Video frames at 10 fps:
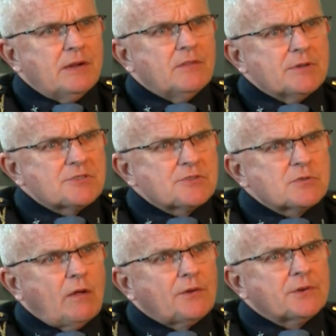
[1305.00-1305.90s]
But a
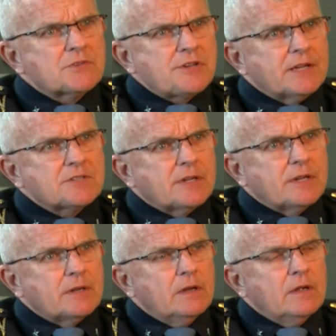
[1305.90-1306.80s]
detective that's been in the
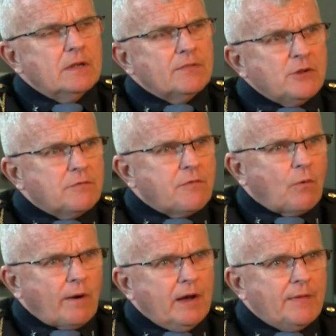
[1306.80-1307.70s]
business well understands
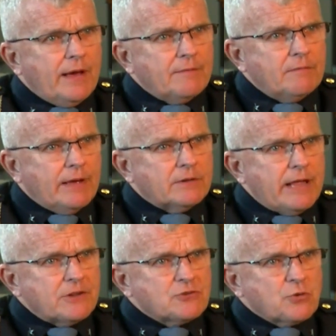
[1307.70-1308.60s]
that
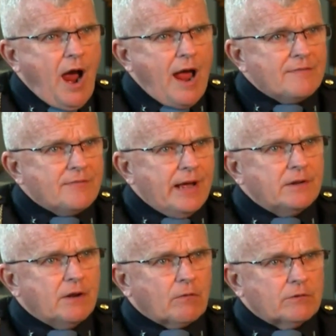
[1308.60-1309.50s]
euphoria,
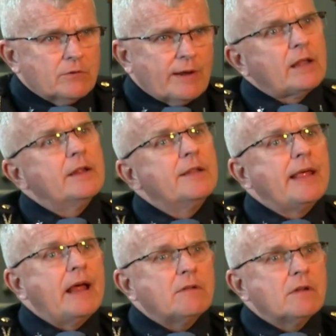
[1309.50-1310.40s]
that drive, that
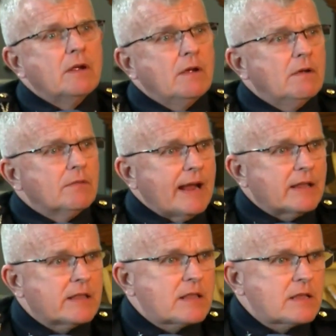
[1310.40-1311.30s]
Chris, I'm going
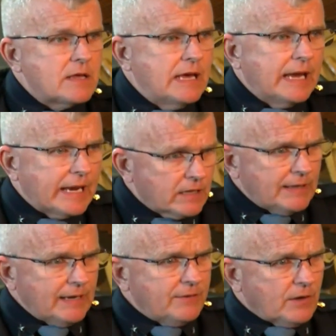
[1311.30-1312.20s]
to get milk. I
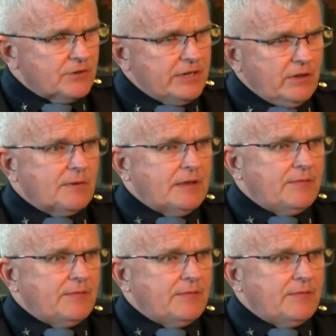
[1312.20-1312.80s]
hope to see you